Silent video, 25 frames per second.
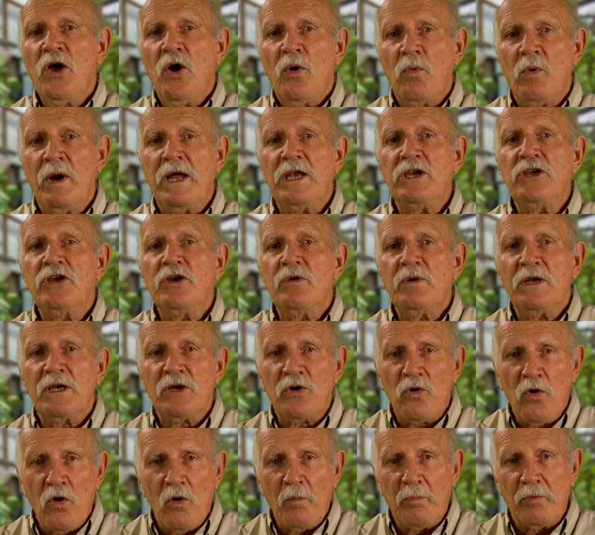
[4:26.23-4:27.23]
when you
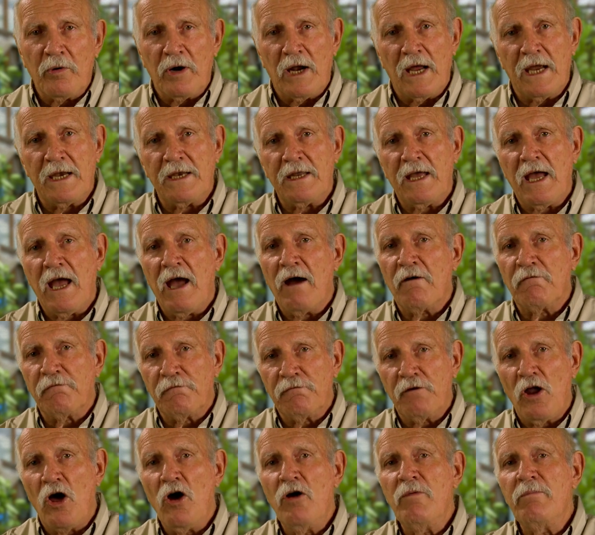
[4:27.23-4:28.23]
incorporate our
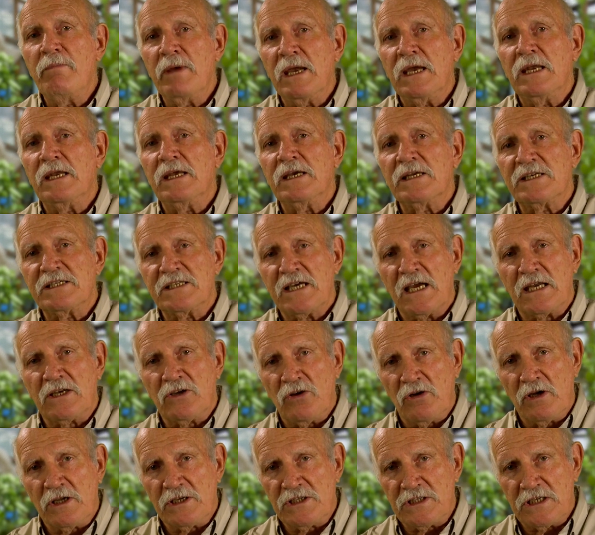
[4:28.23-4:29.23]
flow media
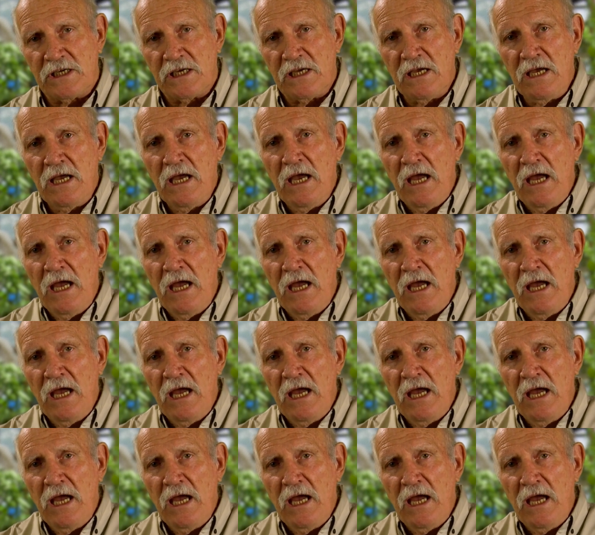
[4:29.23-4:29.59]
technology.